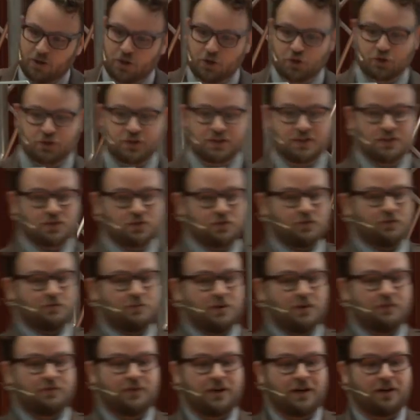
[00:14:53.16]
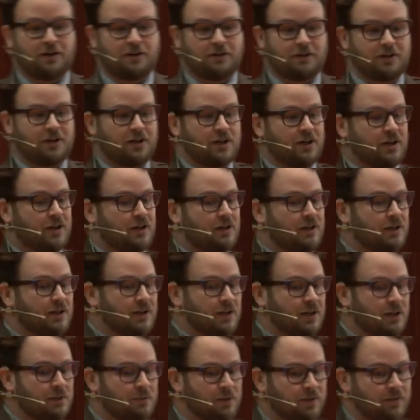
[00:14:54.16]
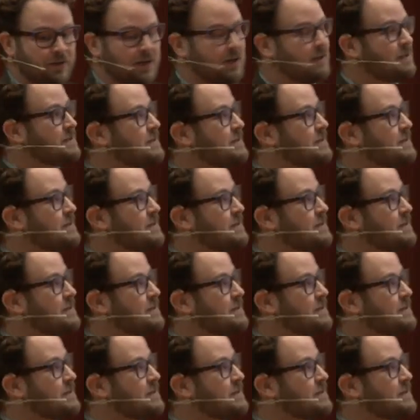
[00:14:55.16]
So this is sort of my final my final